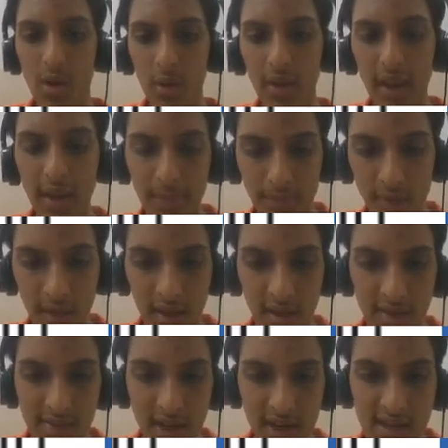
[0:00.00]
Okay.
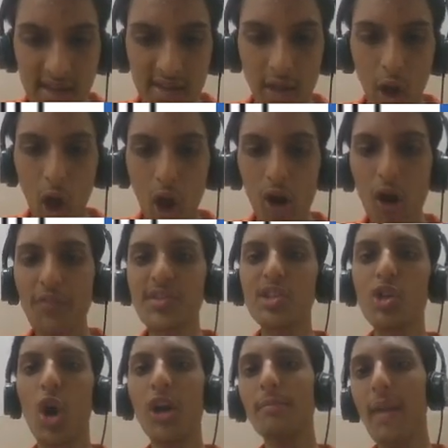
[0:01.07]
That is log of
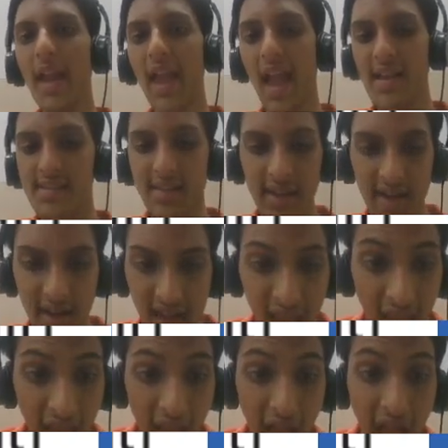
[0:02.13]
salt by acid.
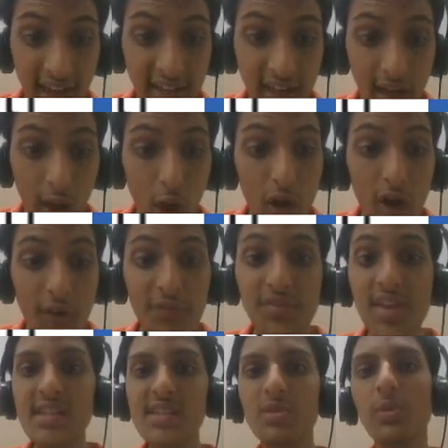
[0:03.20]
Antilog of
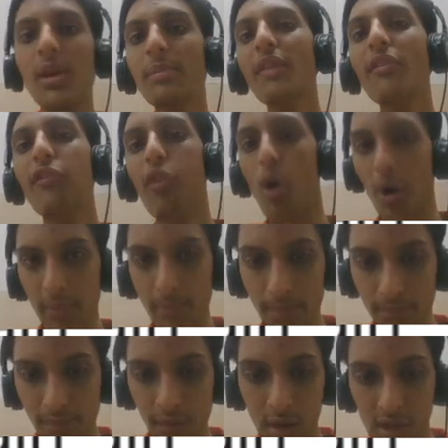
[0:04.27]
this will be 4.
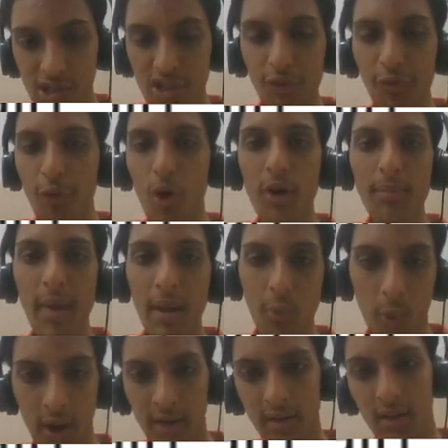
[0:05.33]
So 4 by
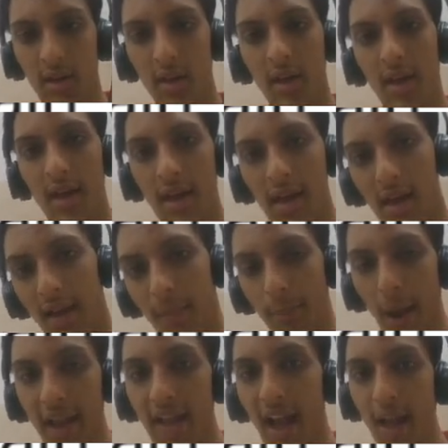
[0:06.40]
1.
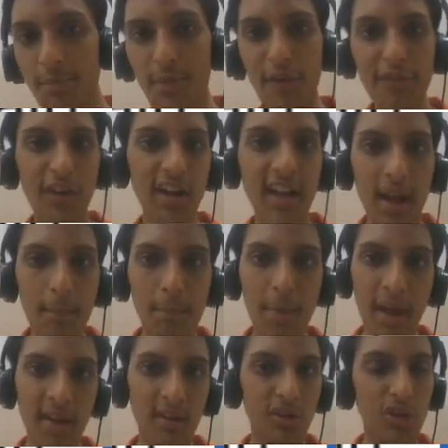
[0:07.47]
Bicarb buffer
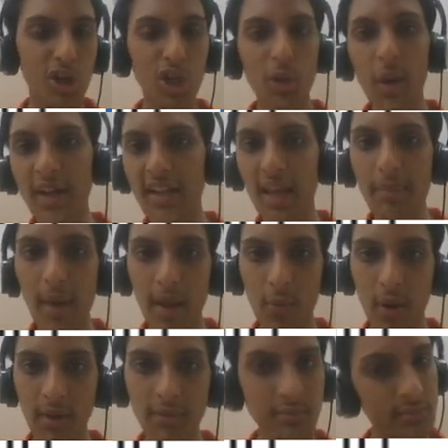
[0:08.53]
compare 20 by
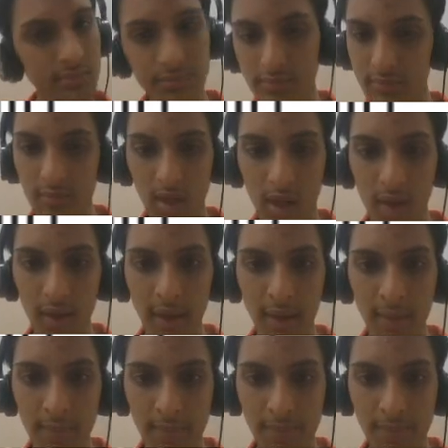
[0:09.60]
1. Okay.